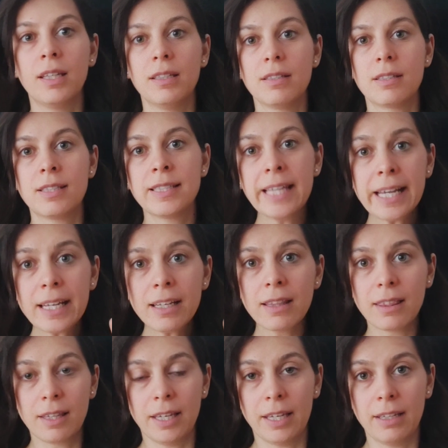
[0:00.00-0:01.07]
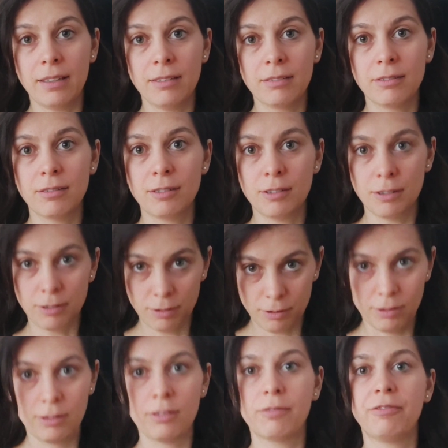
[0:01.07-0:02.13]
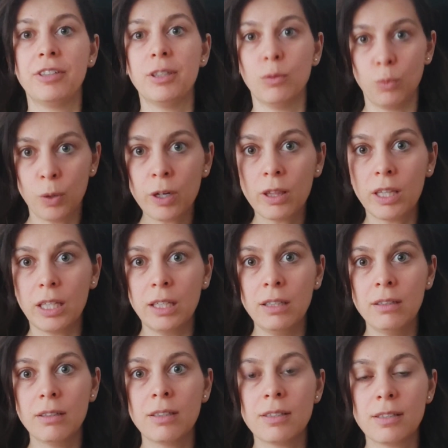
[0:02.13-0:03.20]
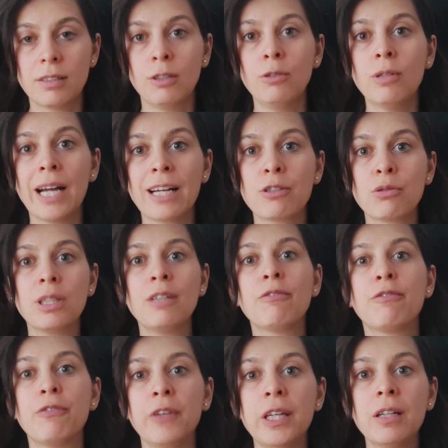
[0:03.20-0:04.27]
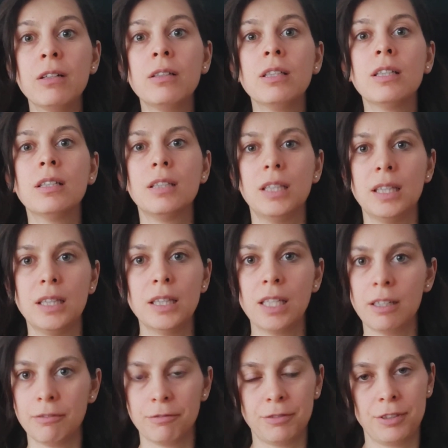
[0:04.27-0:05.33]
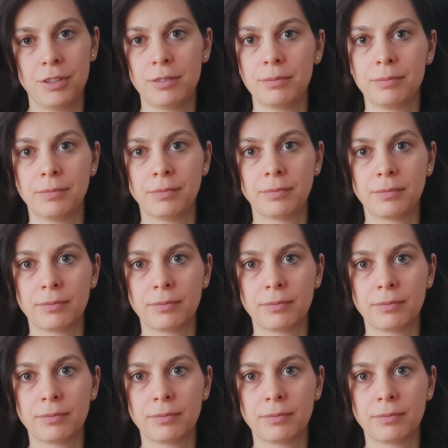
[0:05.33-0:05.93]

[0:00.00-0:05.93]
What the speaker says: The second thing to feel worthy is you actually feel loved.